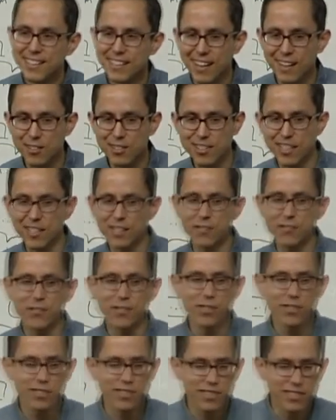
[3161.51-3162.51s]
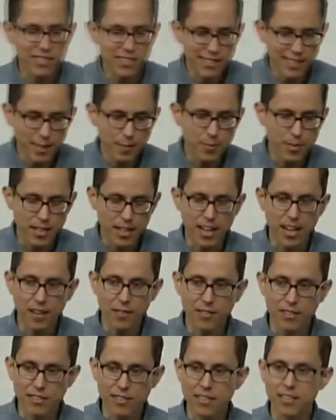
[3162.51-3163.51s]
I would say, the first deep
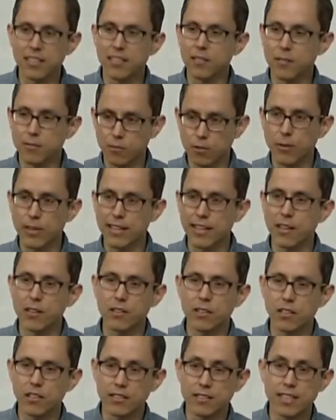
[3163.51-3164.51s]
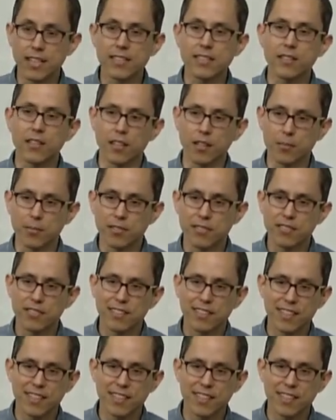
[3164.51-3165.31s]
dive into what we now call tech startups.